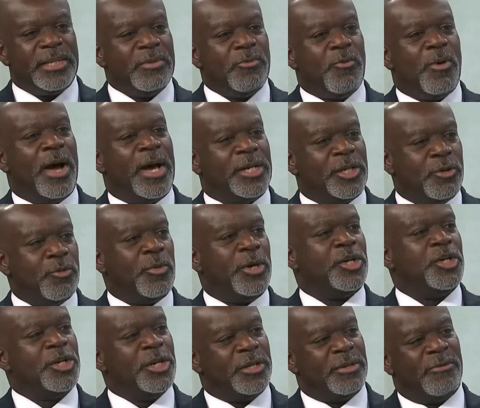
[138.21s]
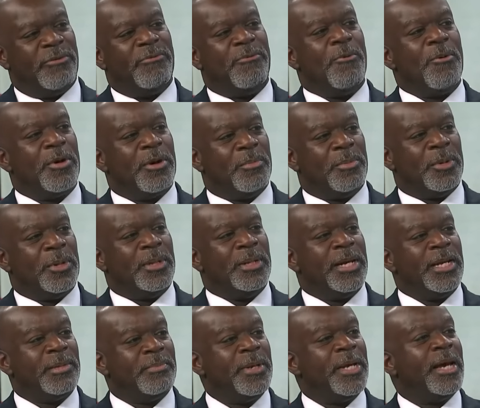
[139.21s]
reason why tuition is
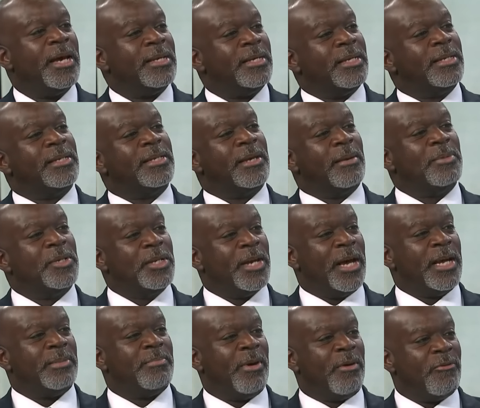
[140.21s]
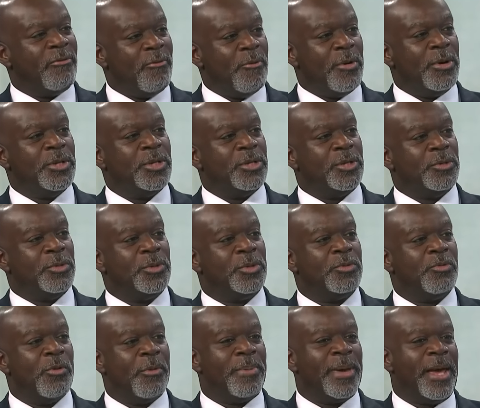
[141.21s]
affordable is because it's subsidized by foreign
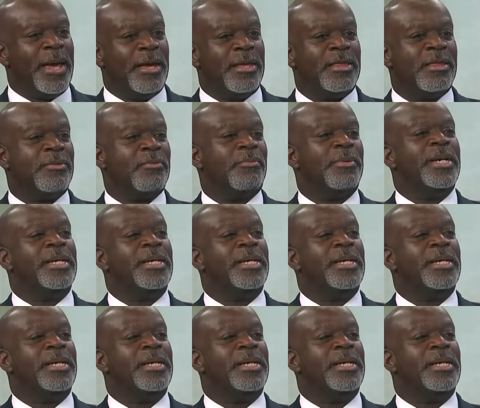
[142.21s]
students who are paying